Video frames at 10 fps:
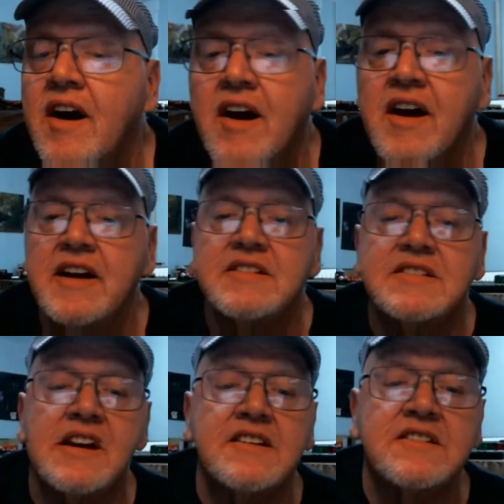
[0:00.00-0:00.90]
All right,
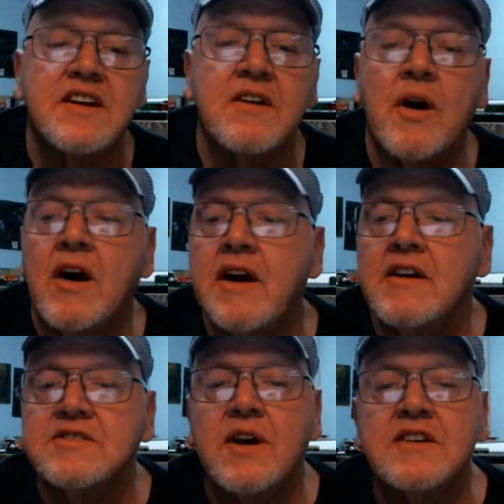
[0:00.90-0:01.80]
send it to you. Well,
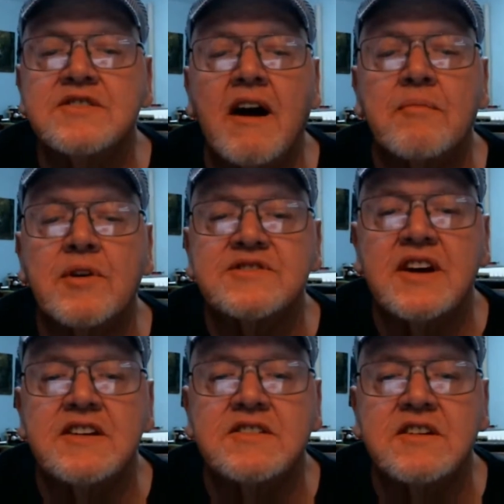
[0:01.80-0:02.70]
here's how I'm going to
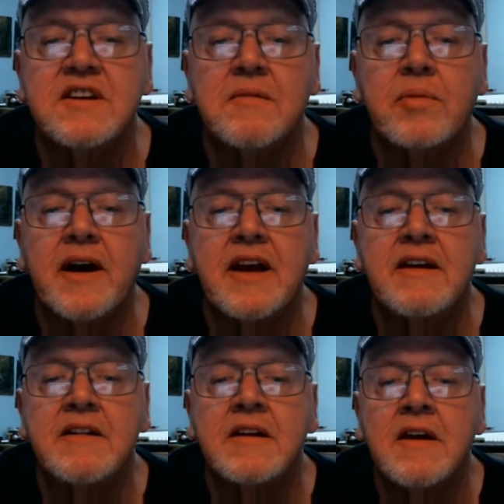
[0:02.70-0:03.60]
send it to you, buddy.